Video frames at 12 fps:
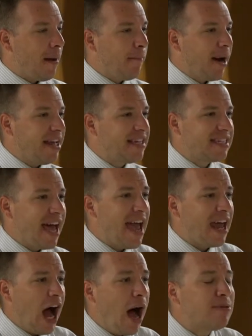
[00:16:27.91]
but he's
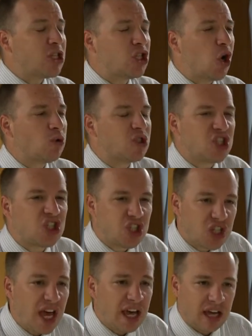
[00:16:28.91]
saying, I'm so
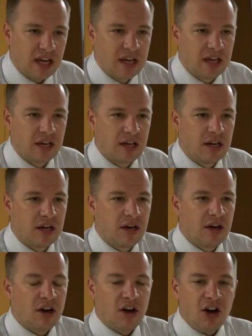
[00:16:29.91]
sick
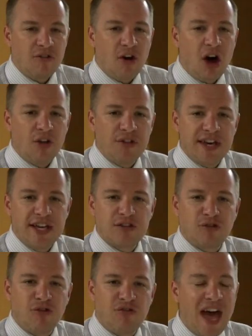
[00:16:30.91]
of all these
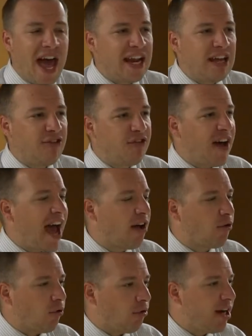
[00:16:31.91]
fatty,
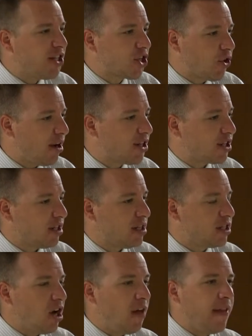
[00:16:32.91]
fat, rich
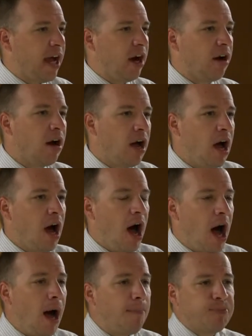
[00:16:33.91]
Christians on their
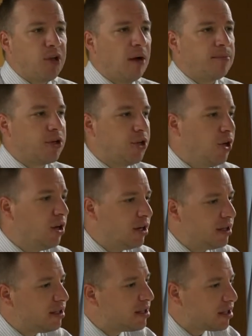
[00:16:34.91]
hopped up
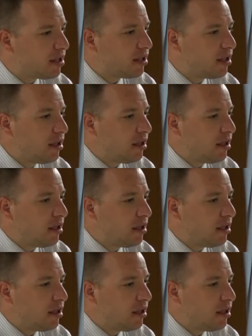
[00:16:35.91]
goods